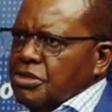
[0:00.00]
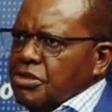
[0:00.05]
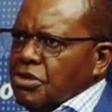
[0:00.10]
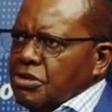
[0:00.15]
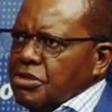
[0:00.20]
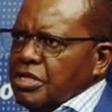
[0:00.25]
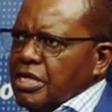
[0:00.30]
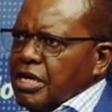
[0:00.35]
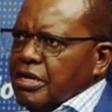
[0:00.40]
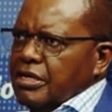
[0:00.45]

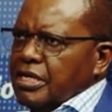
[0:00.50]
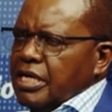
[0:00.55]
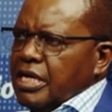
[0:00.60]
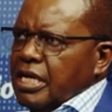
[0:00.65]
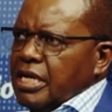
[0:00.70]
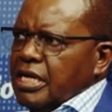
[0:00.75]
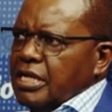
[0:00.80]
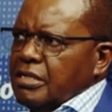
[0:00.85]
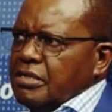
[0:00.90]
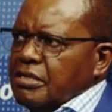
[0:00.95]
Dr.
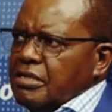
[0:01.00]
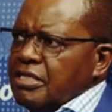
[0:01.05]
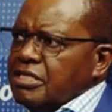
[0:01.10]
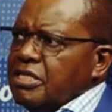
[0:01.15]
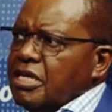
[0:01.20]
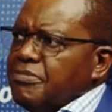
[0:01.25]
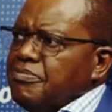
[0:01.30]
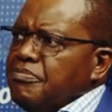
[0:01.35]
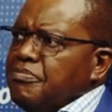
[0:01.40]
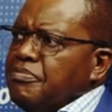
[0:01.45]
Arikana, these
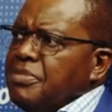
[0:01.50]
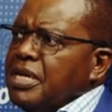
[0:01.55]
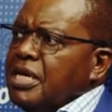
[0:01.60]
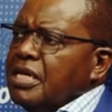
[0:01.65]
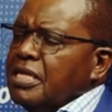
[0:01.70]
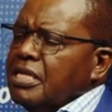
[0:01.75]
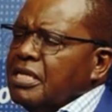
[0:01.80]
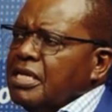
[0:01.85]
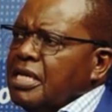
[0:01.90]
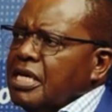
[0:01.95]
are
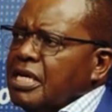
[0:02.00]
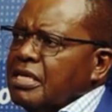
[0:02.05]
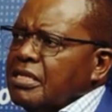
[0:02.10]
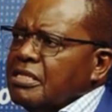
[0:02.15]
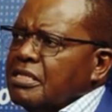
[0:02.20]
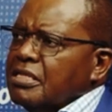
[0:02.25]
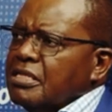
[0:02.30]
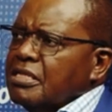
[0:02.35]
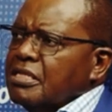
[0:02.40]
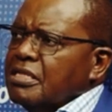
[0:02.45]
big
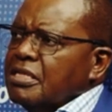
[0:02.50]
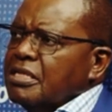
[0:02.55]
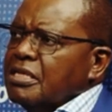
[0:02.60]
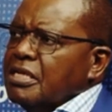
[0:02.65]
things.